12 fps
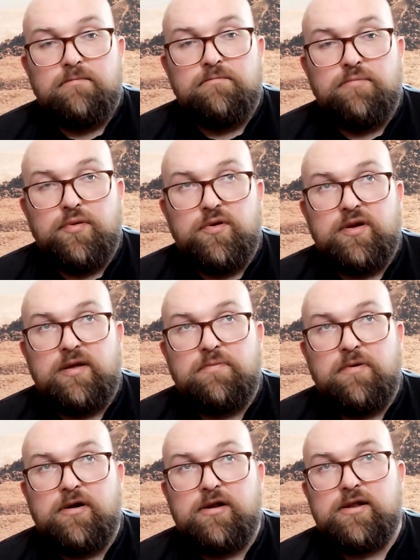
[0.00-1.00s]
But
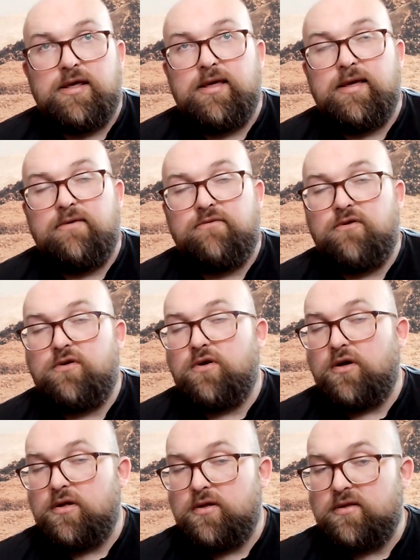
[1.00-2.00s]
apparently, if you
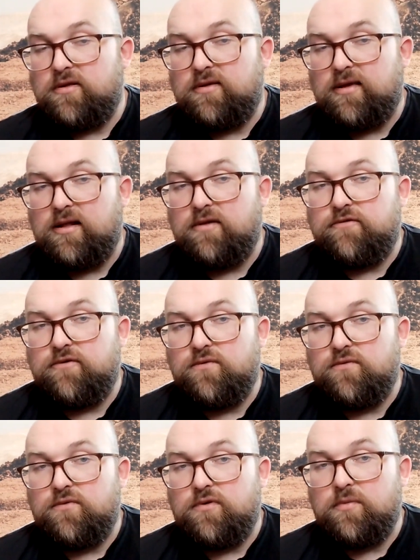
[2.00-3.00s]
called the
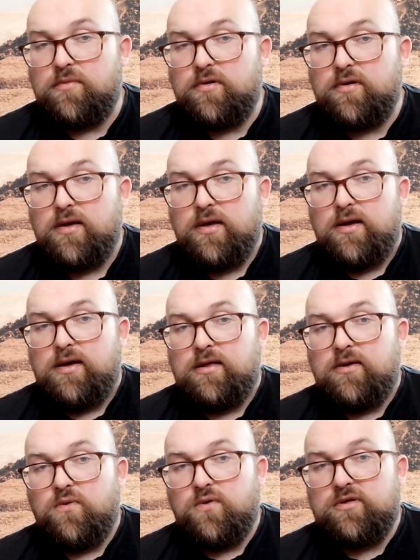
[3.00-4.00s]
telephone number,
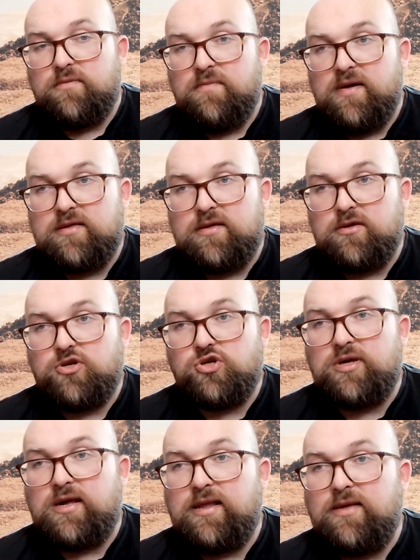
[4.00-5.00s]
there was a message
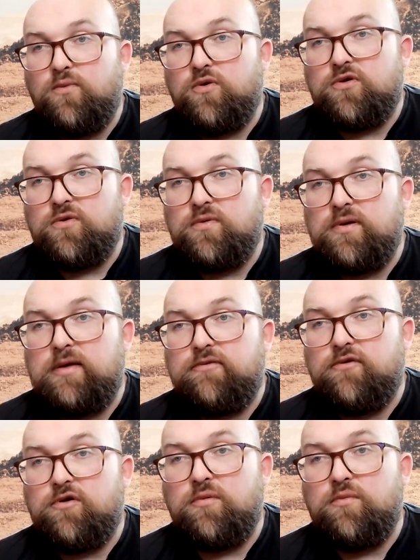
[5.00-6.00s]
that it was only
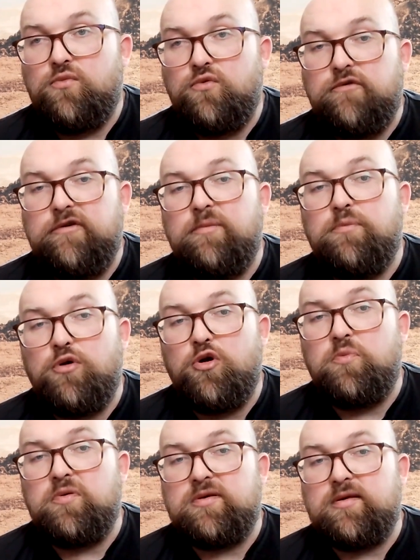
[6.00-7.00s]
for movie
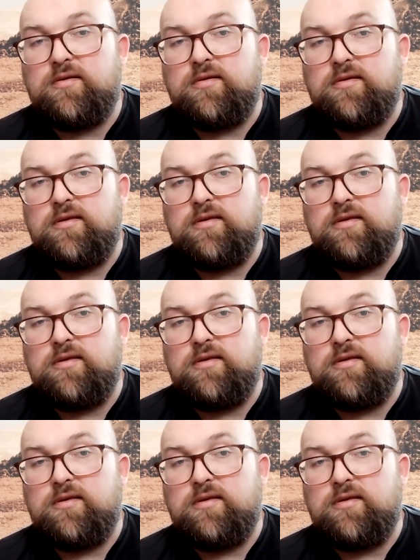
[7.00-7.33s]
purposes.